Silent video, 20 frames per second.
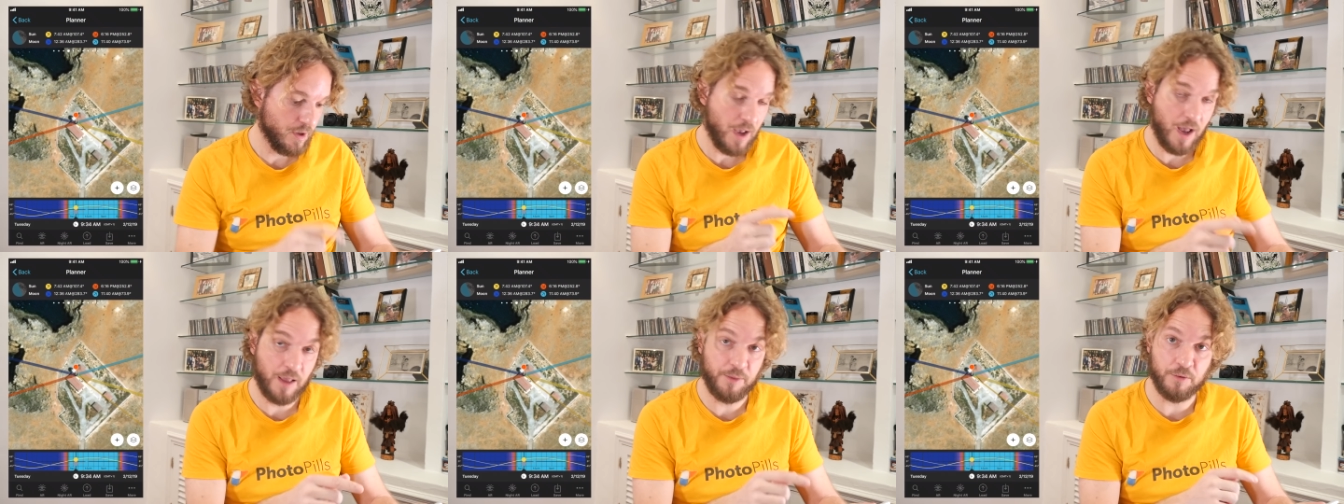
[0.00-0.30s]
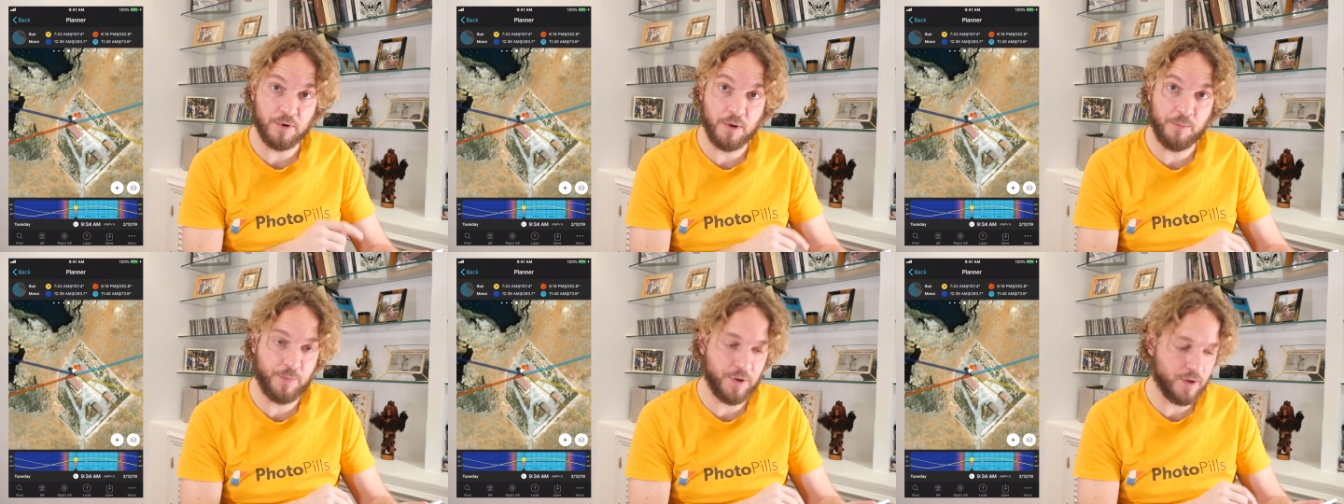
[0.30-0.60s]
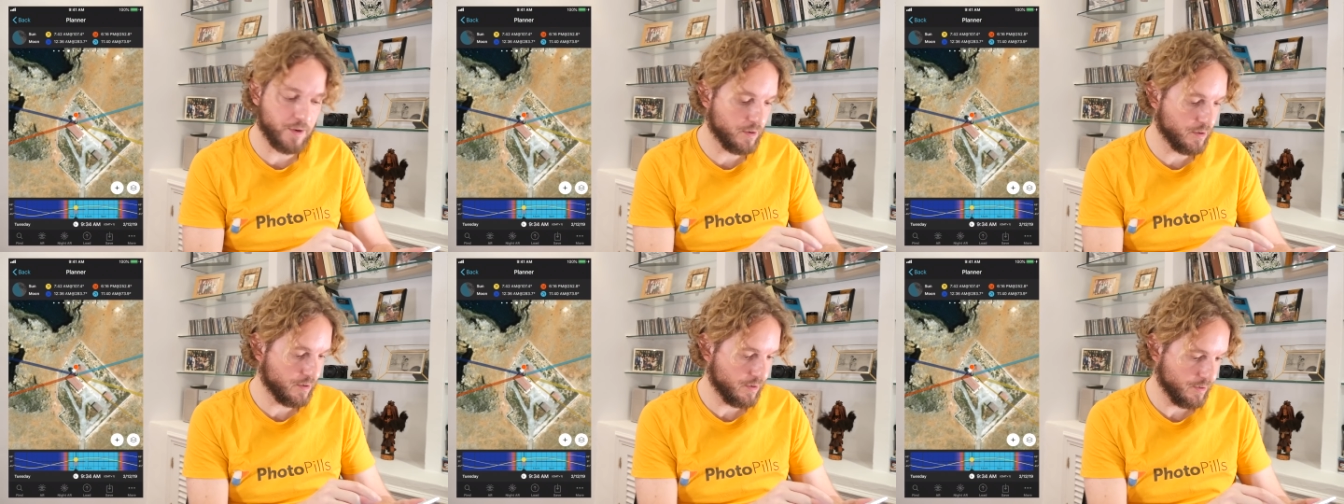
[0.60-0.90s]
And the red
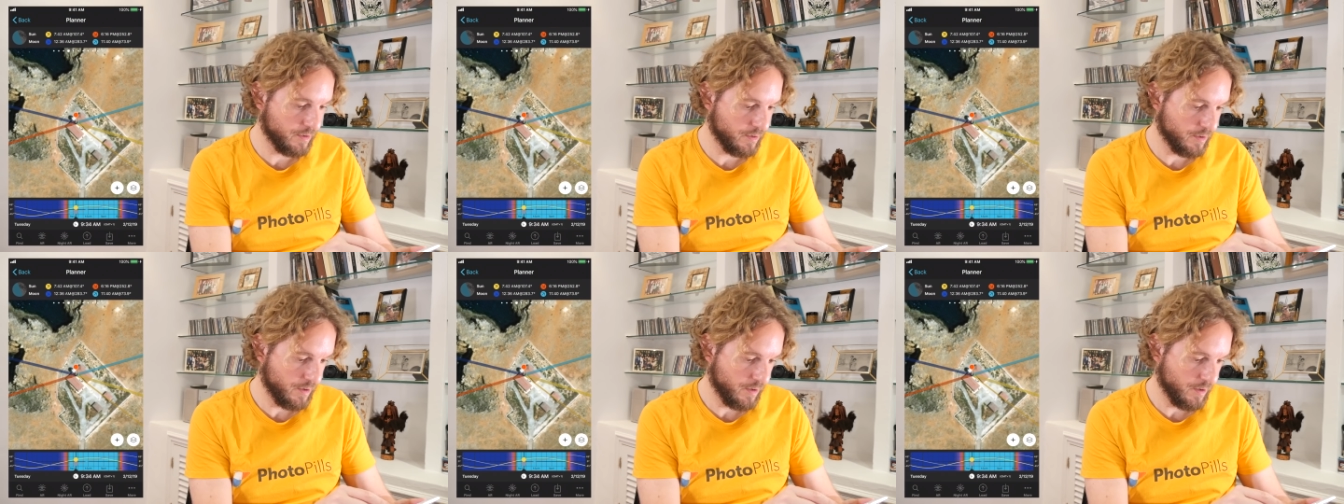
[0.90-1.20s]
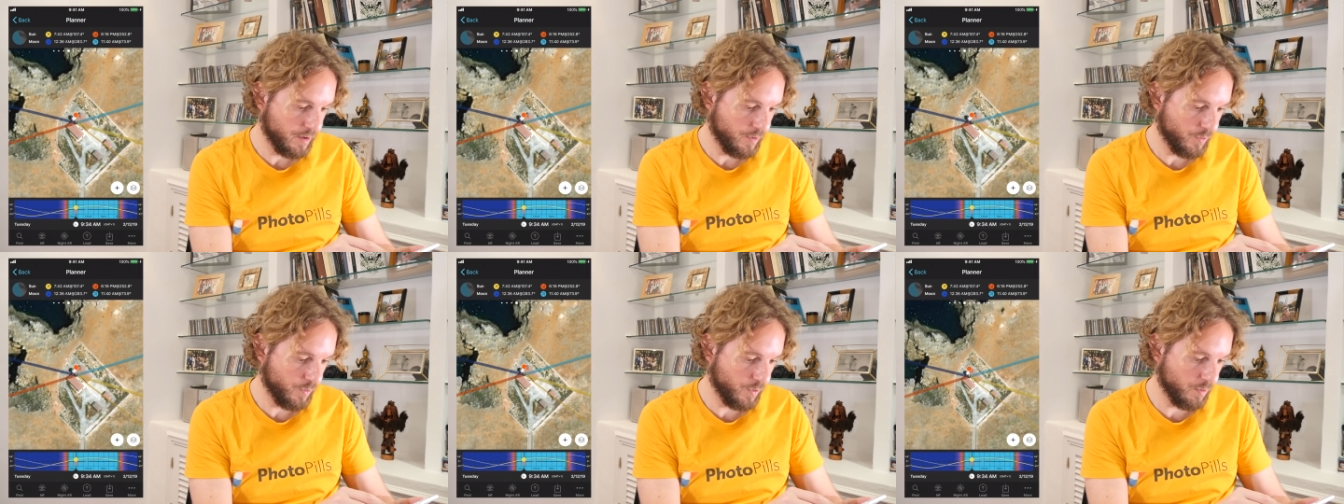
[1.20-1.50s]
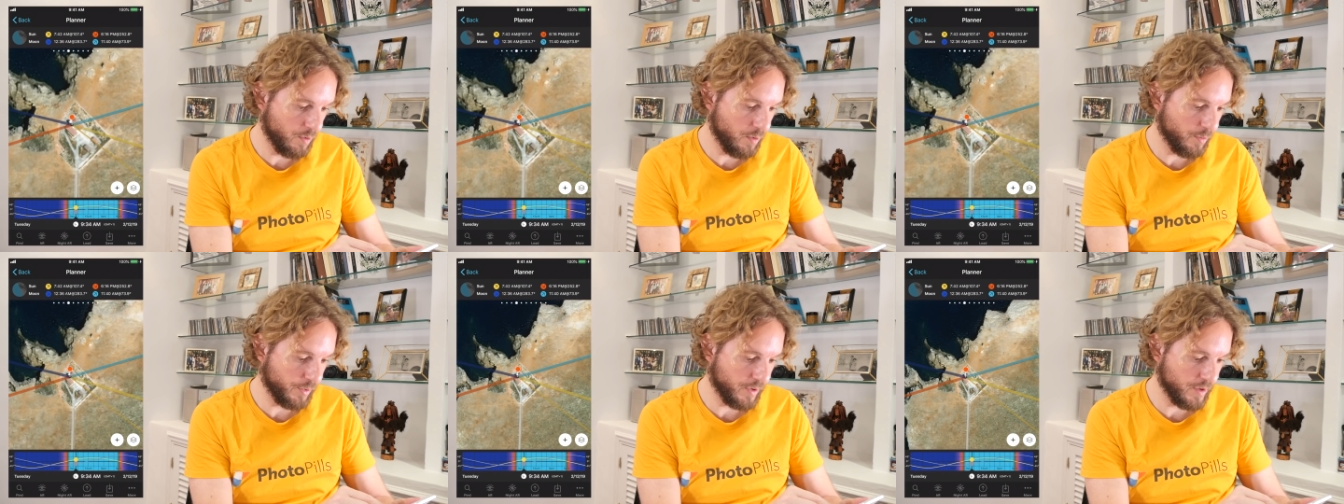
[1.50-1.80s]
pin
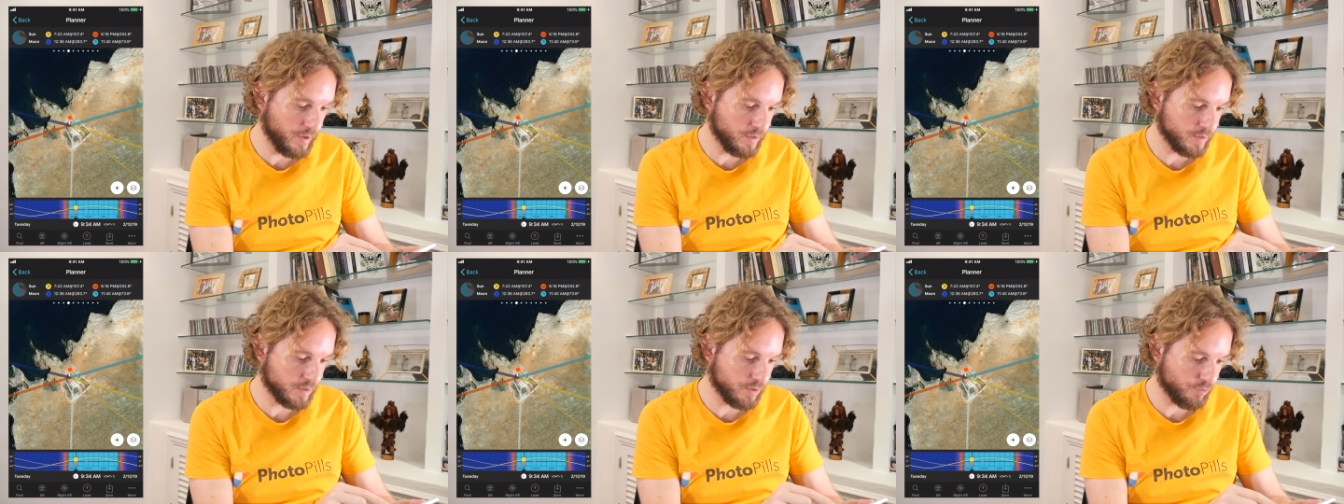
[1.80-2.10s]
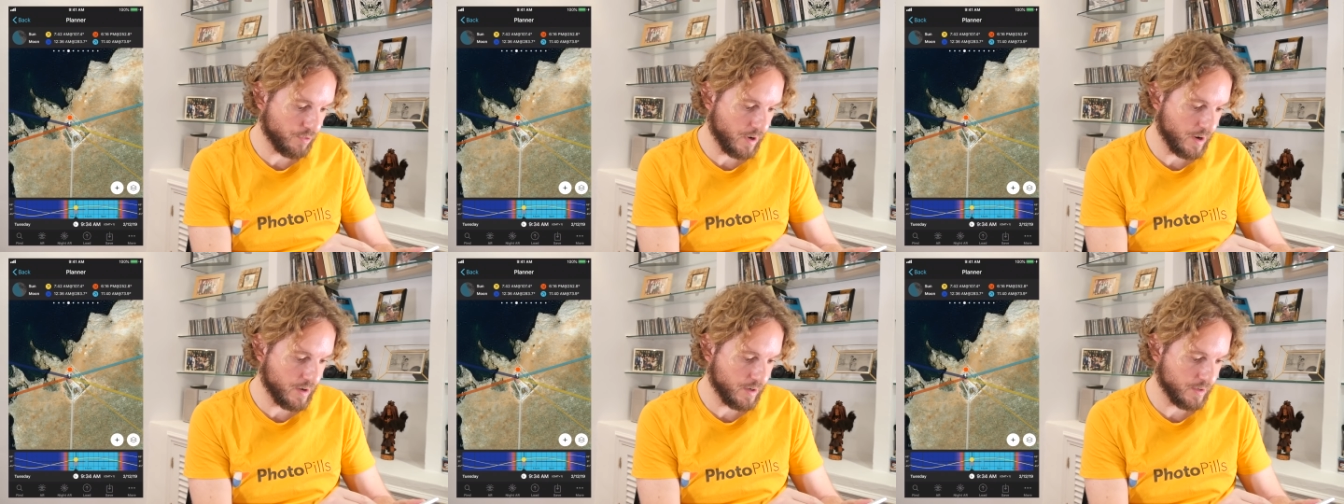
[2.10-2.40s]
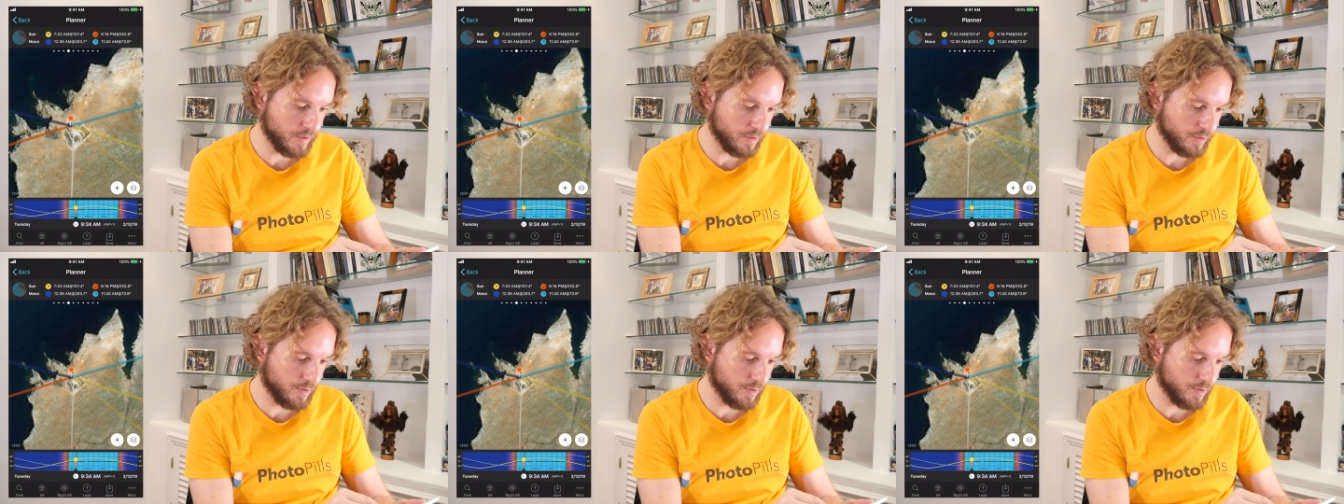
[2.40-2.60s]
will be placed right